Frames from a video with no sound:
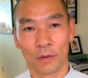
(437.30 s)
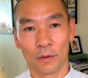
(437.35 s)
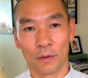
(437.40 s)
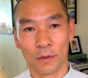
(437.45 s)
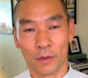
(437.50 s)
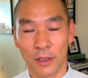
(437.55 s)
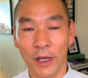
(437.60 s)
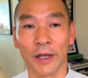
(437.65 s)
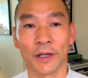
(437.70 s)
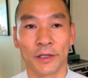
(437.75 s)

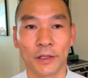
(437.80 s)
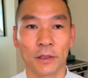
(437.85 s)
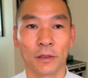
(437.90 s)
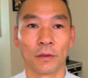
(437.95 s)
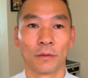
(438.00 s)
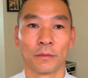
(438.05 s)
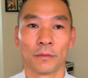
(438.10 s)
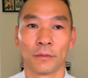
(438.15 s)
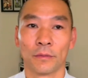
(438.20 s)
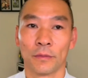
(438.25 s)
Yes.
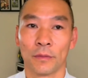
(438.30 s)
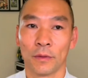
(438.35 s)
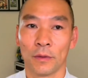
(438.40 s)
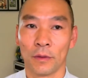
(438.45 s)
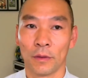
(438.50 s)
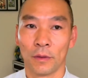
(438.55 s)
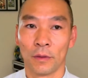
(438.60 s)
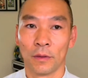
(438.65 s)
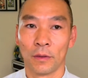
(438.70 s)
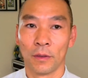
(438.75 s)

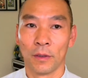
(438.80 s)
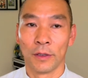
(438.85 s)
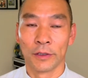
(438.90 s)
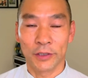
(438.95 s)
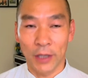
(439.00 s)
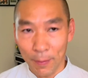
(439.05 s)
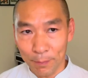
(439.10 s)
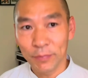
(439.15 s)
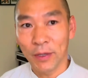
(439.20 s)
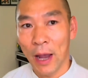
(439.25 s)

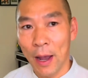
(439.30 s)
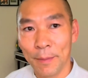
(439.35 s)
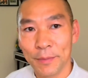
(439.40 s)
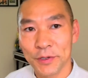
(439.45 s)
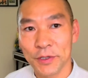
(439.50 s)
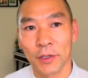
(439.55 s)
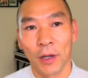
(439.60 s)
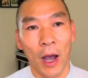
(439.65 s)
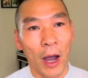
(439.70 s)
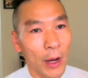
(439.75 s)

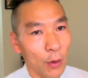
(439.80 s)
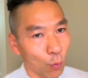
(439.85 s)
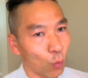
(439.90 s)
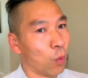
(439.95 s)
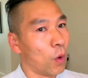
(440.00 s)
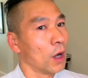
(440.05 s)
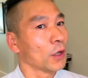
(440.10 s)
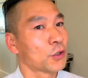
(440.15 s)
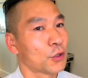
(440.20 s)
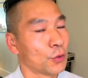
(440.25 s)
Sometimes I
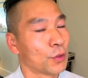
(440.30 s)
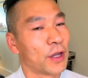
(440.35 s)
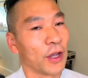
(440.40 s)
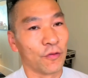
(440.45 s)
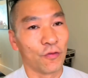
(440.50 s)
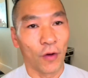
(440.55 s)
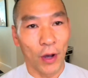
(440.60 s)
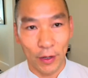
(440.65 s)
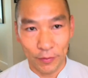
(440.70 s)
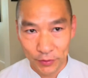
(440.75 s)
want to give
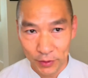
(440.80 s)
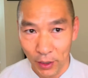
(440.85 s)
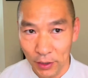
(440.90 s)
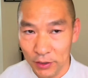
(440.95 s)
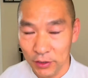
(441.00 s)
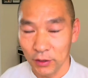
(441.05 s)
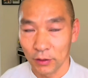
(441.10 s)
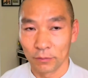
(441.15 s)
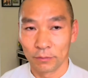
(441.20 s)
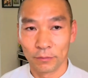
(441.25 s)
up
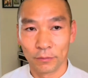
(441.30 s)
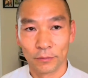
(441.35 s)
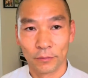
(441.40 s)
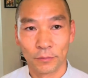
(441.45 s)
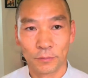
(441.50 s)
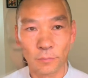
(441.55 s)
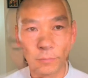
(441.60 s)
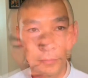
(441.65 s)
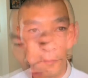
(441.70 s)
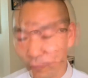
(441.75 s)
something.
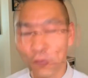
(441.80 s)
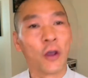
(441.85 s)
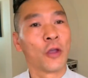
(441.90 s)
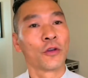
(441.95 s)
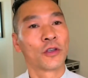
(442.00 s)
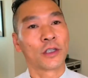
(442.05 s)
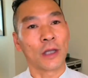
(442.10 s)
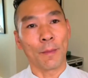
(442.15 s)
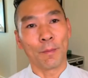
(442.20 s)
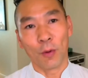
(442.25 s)
For
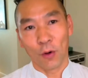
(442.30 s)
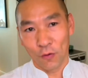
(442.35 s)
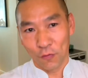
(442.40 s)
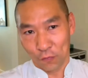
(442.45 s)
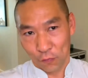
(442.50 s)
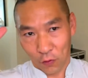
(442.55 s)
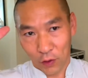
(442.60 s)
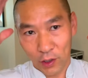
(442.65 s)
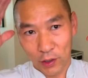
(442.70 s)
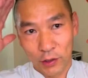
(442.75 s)
example,
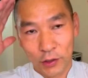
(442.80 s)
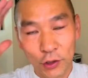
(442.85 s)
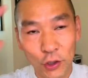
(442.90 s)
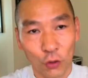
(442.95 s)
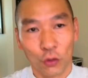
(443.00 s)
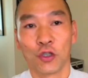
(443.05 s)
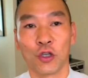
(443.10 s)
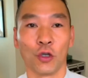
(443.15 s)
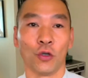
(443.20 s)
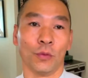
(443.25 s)
for
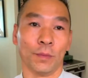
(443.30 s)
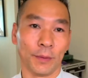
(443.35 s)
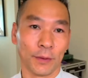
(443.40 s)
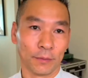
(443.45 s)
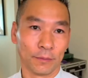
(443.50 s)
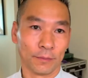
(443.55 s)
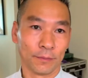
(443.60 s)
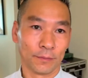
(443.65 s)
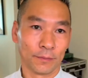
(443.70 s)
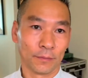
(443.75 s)
YouTube,
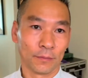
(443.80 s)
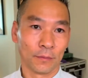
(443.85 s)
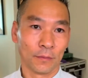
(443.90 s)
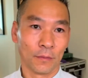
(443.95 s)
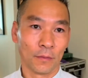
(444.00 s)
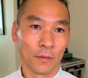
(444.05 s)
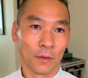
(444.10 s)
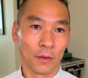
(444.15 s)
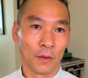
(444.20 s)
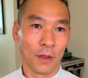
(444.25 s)

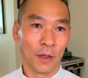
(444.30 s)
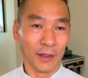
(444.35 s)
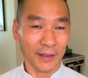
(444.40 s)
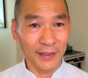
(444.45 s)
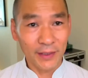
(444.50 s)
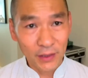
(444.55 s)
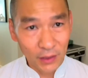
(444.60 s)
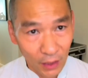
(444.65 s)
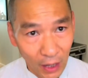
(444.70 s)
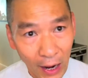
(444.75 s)

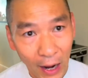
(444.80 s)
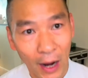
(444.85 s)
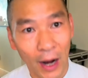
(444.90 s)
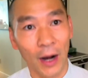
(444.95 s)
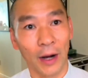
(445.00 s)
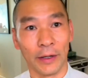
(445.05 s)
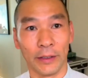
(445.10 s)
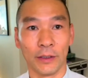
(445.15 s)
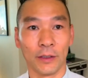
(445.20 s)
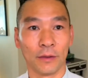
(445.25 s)
it's
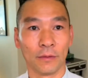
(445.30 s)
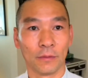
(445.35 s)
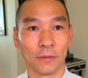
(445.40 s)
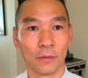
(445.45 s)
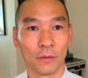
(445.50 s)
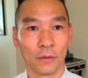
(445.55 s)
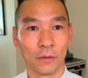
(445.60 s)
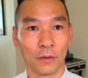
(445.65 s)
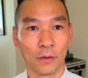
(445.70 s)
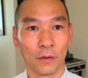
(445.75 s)
hard.
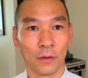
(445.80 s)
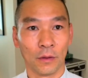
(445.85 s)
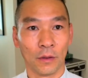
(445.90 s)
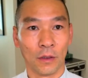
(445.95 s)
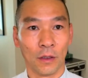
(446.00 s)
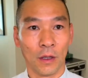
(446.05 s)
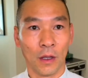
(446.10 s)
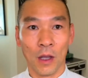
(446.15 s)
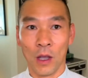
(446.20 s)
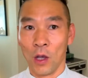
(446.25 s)

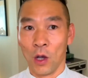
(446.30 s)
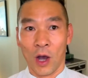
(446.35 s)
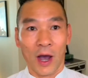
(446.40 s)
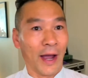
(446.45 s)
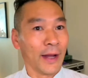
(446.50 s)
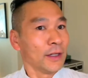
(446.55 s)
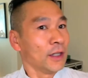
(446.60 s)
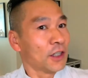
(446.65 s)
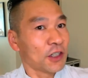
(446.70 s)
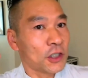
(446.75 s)
I
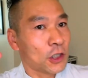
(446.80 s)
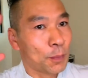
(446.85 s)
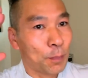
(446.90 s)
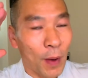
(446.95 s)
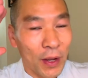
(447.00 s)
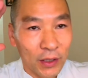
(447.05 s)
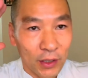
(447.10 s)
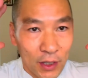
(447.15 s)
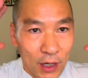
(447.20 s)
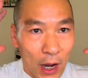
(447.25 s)
need to
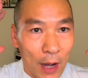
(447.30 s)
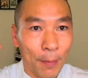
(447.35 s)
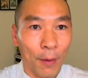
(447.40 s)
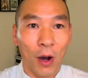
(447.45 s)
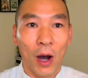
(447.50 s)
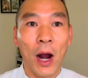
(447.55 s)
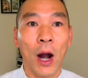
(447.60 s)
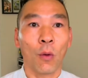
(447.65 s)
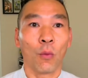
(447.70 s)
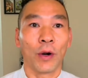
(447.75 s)
spend couple
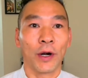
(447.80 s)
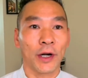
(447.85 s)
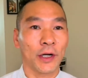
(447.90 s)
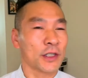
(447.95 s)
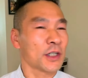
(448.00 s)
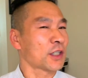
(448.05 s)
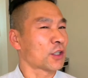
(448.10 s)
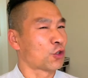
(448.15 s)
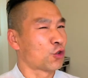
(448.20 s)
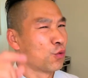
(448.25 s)

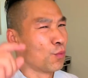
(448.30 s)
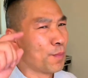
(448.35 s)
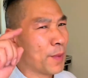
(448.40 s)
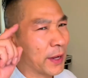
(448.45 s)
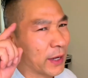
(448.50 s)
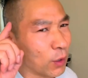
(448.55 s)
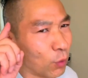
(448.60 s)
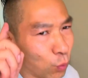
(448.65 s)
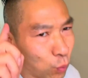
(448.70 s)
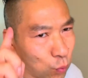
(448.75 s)
hours to make
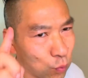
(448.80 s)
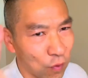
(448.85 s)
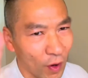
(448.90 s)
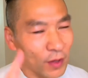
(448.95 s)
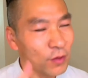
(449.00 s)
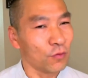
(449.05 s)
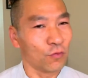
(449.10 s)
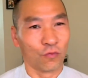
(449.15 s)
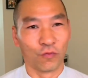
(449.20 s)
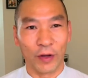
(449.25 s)

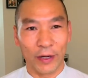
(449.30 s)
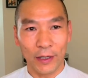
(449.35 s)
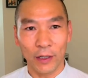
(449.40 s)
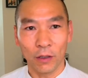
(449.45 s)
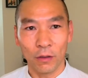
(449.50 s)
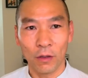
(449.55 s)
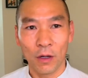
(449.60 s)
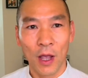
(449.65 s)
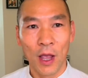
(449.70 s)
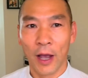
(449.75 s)
one
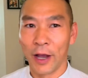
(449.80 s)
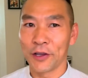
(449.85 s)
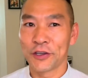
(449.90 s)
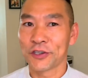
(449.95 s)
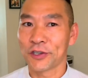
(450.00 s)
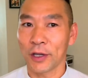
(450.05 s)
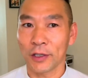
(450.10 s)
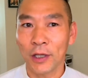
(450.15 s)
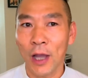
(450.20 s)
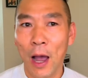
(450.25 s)
video and
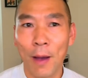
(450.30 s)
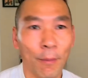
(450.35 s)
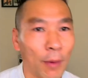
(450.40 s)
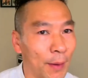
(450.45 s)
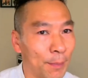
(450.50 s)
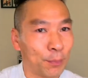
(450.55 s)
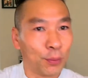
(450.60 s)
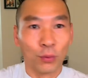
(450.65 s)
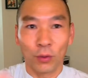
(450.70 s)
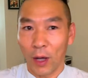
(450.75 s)
sometimes I
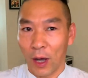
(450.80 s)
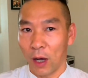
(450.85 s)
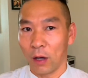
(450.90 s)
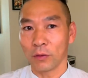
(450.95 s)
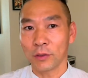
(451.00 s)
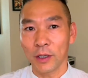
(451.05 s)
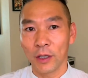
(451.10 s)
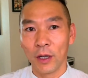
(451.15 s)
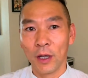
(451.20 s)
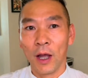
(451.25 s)
put
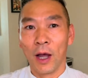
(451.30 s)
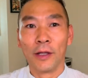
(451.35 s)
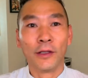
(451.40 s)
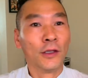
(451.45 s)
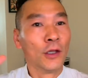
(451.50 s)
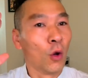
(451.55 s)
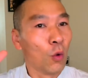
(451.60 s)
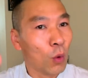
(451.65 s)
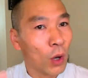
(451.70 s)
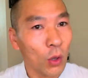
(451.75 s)
out and
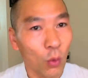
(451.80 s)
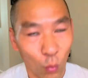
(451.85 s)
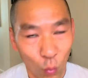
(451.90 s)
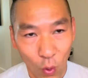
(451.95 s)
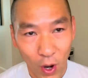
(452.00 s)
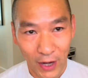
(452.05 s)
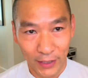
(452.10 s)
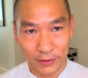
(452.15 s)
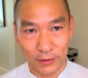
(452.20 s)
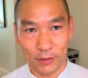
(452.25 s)
no one
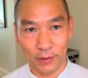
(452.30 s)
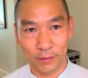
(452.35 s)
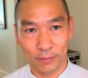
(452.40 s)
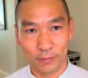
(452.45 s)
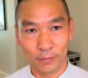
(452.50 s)
watch.